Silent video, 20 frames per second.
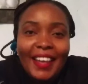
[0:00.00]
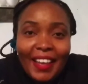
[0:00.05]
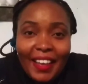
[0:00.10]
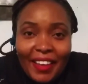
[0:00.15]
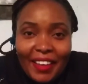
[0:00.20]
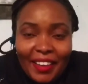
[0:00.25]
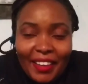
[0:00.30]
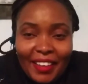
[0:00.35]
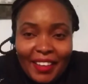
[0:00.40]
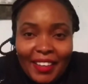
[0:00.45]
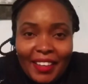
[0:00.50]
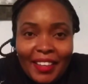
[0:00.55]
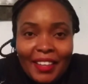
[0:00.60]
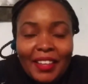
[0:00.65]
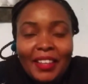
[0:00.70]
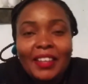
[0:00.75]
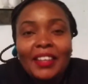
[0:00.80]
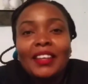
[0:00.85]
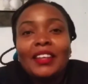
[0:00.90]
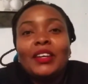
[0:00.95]
Hey,
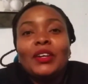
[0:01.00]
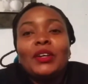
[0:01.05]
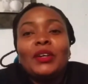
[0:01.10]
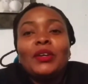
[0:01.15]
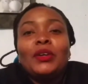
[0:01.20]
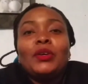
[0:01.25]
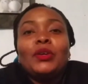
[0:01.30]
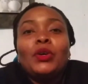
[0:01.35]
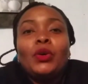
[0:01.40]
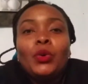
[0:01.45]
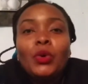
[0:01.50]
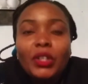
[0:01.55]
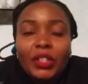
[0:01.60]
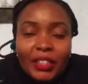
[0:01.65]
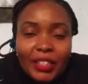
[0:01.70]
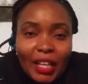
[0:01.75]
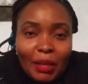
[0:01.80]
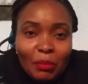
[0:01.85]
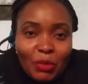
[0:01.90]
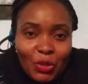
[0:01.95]
what
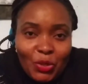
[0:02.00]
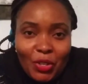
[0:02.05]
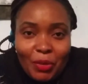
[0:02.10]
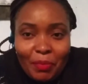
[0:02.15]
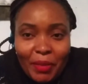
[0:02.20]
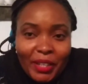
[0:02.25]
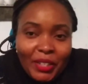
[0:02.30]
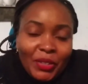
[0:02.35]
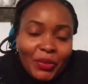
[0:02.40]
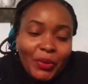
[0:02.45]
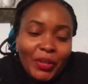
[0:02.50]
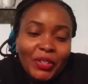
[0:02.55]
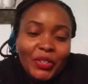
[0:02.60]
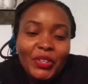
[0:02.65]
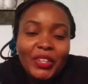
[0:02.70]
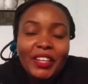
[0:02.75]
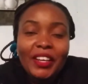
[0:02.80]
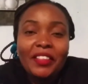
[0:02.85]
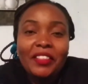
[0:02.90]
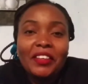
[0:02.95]
comes to your mind when you
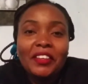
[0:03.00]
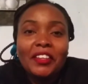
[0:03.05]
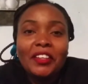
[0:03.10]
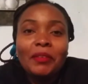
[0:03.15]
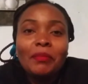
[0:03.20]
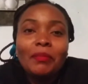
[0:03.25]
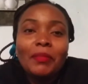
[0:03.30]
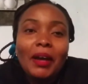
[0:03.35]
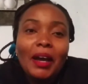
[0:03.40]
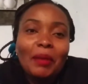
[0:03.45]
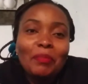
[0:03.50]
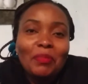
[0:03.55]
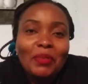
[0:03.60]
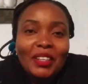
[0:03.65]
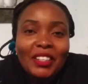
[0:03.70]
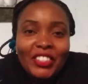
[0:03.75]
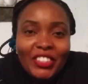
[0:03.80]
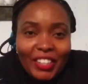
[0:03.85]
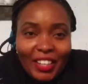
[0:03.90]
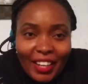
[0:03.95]
hear the name a
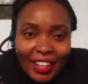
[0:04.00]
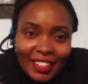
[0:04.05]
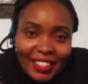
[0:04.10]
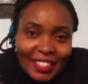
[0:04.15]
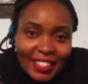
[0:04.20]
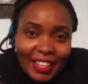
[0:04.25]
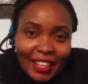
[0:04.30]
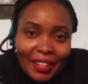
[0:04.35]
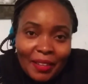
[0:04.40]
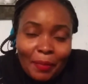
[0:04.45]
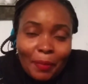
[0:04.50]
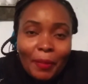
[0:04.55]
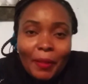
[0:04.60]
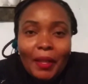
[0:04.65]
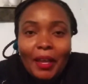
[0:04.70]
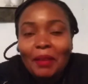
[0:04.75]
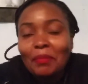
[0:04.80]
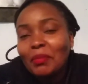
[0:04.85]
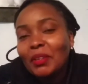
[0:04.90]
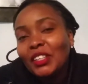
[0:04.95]
pressure ulcer,
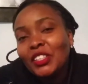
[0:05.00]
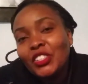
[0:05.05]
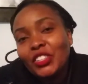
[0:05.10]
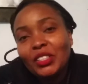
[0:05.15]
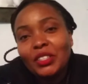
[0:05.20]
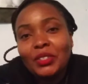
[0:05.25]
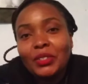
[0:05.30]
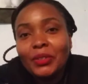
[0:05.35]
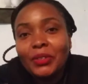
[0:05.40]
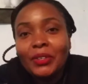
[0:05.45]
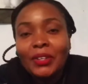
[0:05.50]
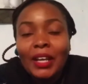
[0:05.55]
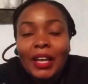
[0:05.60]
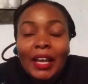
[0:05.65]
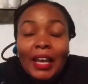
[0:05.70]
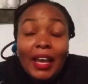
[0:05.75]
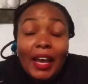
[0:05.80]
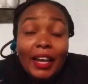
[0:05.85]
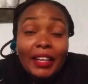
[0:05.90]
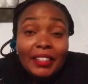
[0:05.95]
a pressure sore,
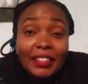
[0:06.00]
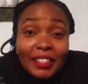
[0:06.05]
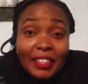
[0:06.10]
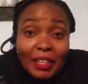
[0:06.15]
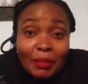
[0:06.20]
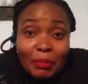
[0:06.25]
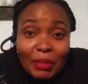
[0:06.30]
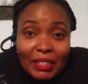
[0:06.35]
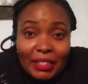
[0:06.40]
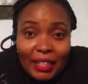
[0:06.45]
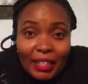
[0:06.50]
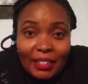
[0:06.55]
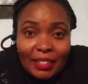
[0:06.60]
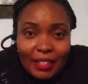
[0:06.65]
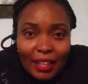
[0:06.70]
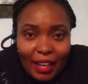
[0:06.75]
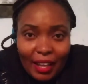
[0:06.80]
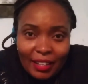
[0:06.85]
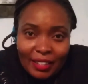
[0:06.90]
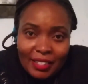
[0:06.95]
a decubitus
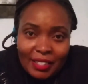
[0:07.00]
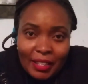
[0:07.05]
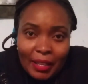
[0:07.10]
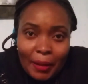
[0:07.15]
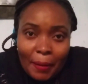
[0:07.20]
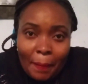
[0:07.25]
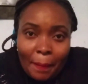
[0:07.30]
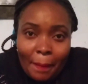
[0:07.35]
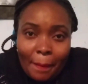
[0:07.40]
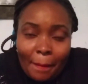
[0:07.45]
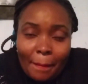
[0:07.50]
ulcer?